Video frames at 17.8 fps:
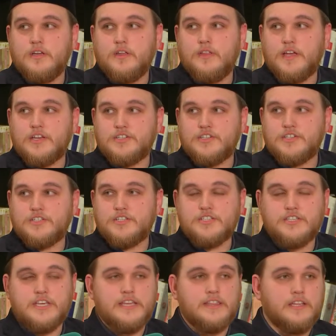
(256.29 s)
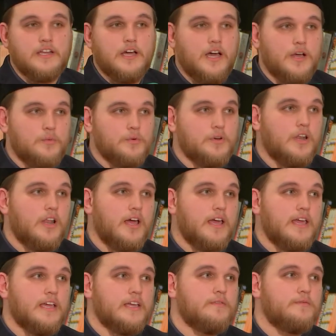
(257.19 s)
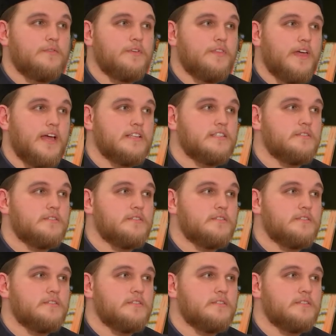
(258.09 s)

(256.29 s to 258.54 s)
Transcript: That's just to say that I would like for there